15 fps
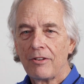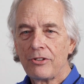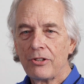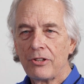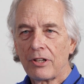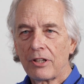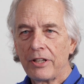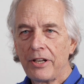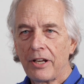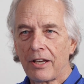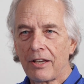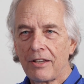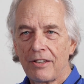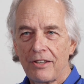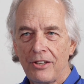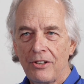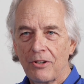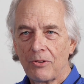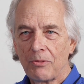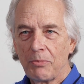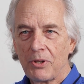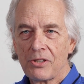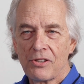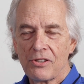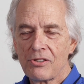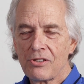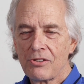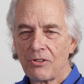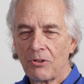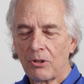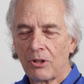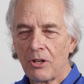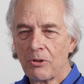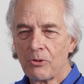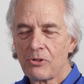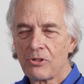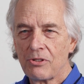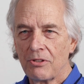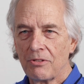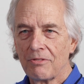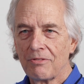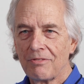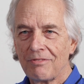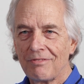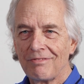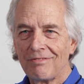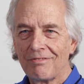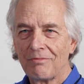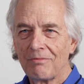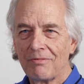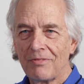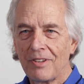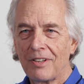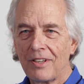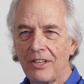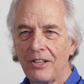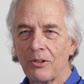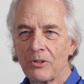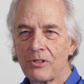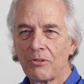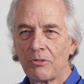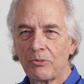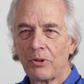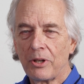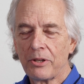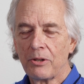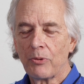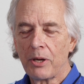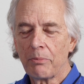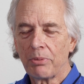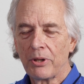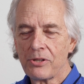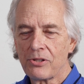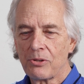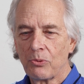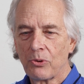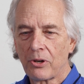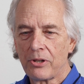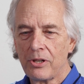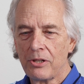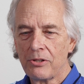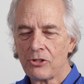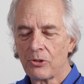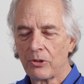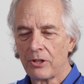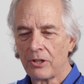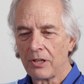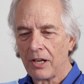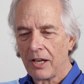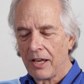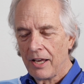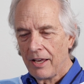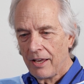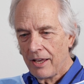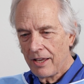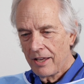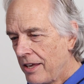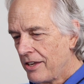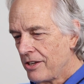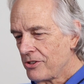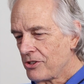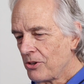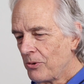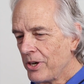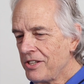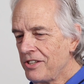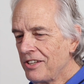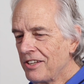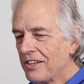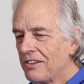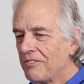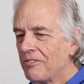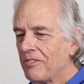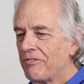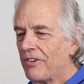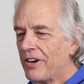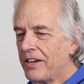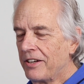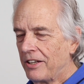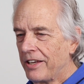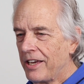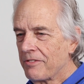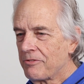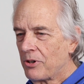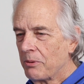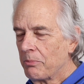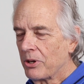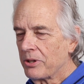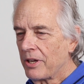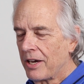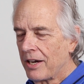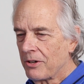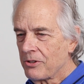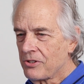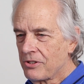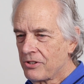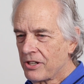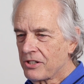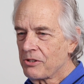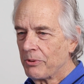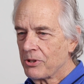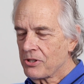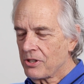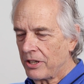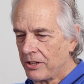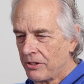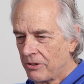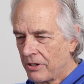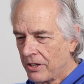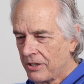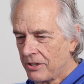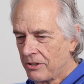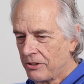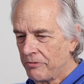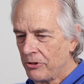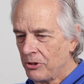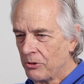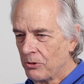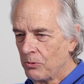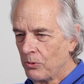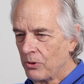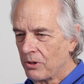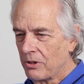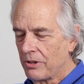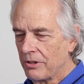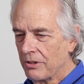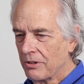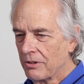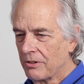to the clinic, because it's so close and, it's a really great place to work. He enjoyed it. So I did. Finally, after I bought the house, 6 months later, I interviewed with